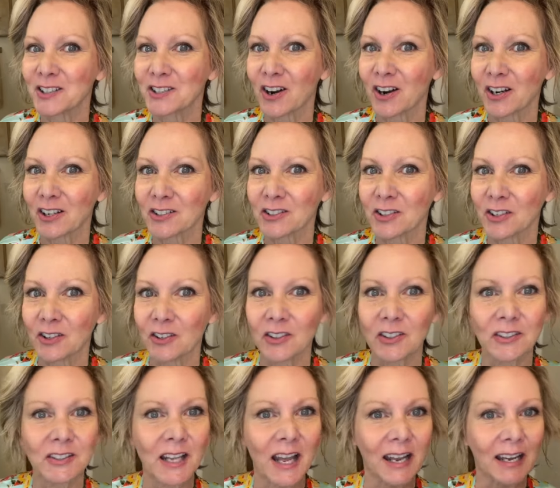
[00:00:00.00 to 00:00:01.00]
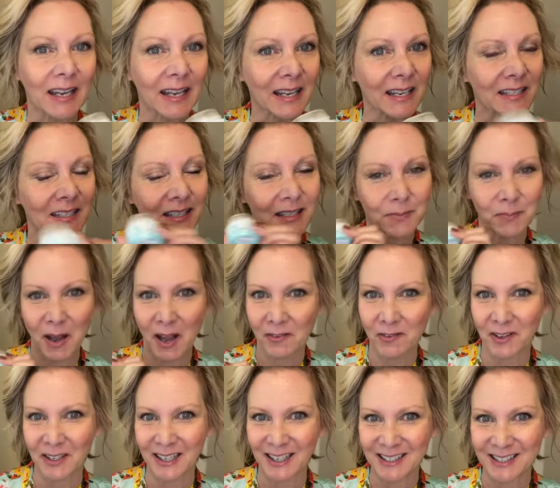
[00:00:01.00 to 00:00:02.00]
dark circles and eases
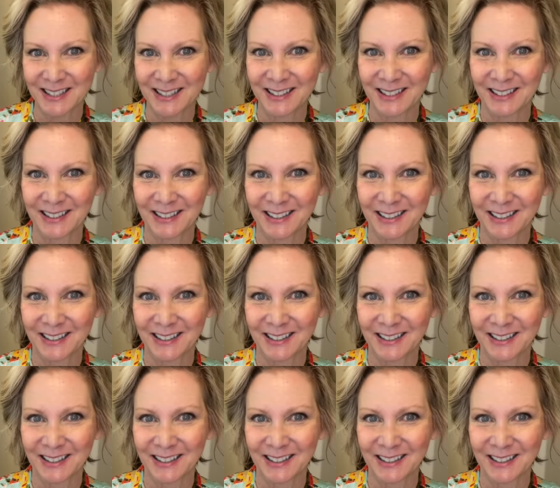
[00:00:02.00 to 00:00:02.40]
puffiness.